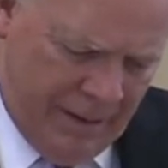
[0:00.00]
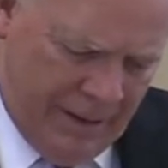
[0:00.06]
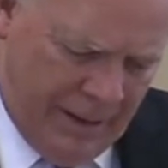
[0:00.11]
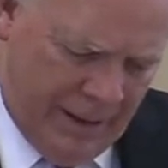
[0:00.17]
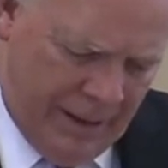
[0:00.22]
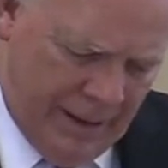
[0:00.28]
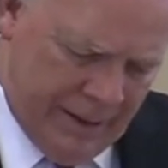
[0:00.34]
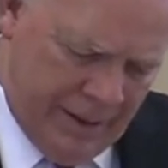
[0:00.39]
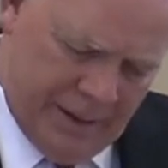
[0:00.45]

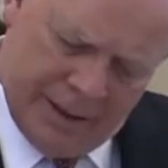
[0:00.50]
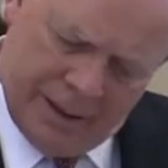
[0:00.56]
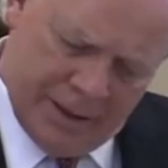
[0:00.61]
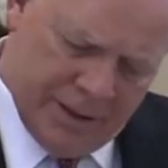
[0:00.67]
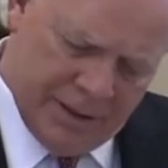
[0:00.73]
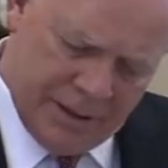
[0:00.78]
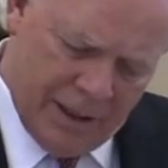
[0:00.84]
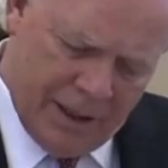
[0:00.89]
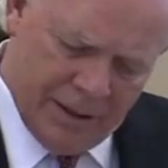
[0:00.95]
And it
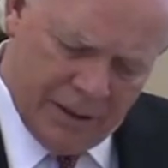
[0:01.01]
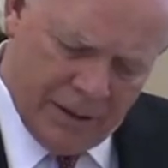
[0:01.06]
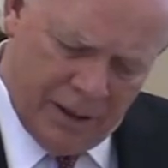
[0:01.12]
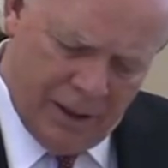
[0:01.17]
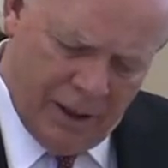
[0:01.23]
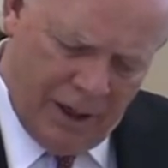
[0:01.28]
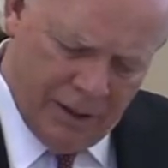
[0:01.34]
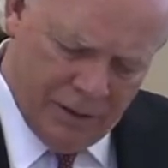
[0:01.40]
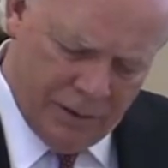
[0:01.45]
is as
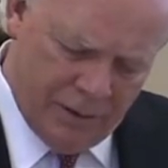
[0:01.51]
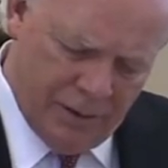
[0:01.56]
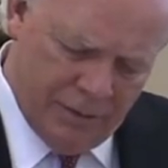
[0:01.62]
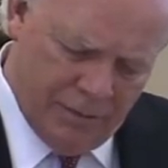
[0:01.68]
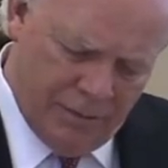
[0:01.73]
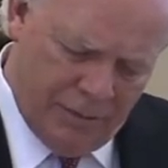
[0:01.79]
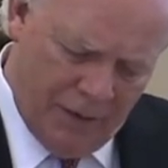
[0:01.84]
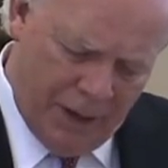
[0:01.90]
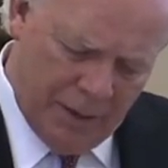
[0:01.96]

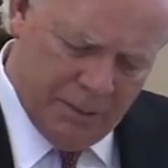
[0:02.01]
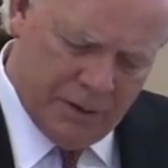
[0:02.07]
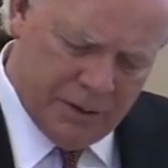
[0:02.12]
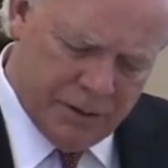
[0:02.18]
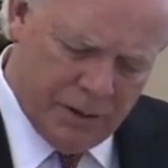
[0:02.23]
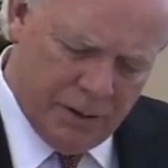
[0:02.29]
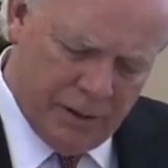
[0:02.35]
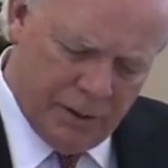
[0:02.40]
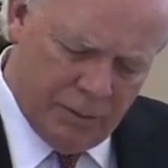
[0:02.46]
Augustine
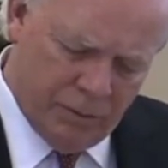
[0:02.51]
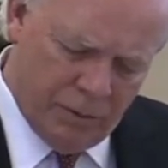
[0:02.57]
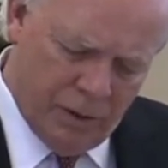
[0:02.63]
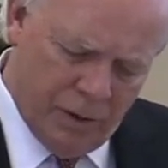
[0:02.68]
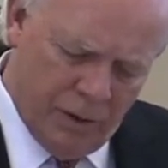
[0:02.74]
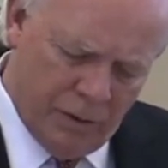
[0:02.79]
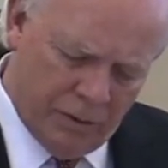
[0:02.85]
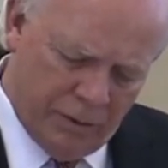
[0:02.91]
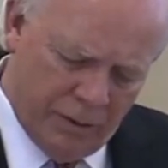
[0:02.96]
famously
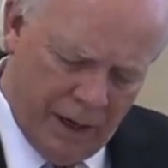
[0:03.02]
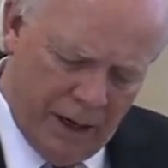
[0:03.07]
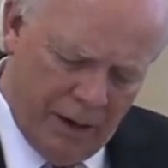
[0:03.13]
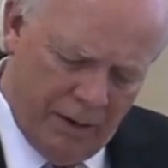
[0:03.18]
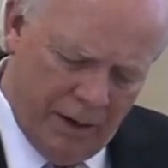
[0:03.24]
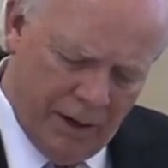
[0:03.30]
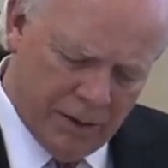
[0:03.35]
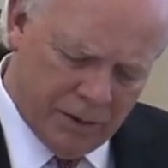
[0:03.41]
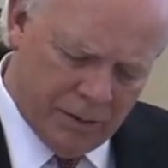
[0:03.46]
wrote Thou
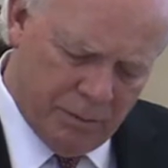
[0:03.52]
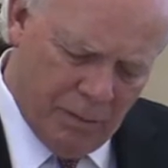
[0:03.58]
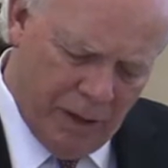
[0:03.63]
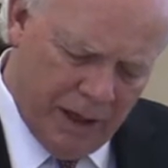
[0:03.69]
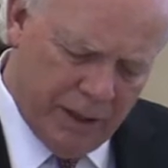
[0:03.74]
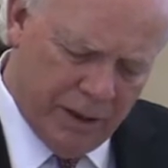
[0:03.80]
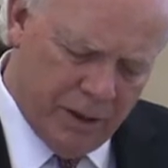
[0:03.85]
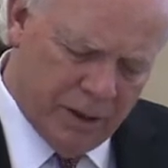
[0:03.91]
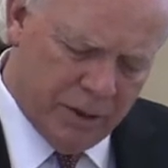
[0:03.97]
hast
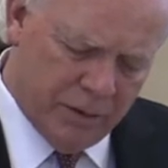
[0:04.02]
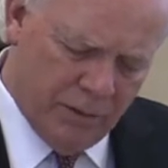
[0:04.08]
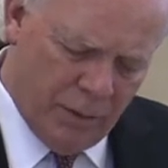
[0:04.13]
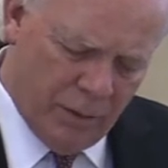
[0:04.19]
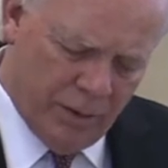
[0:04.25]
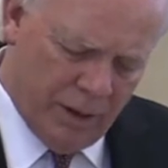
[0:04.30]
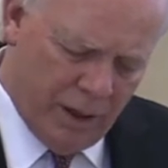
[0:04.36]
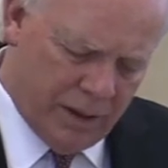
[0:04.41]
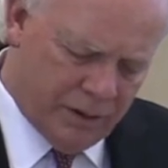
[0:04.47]
made us
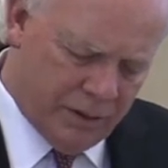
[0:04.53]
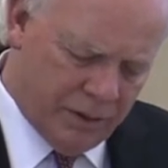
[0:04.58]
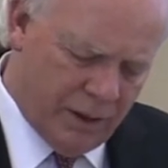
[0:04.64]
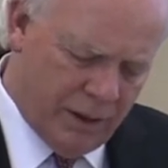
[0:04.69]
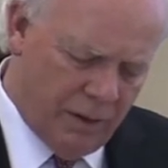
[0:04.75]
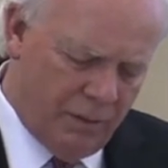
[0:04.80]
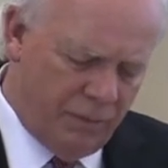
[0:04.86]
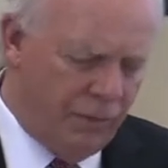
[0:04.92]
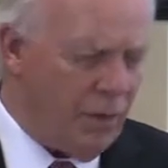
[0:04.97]
for
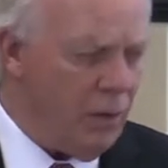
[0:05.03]
thyself,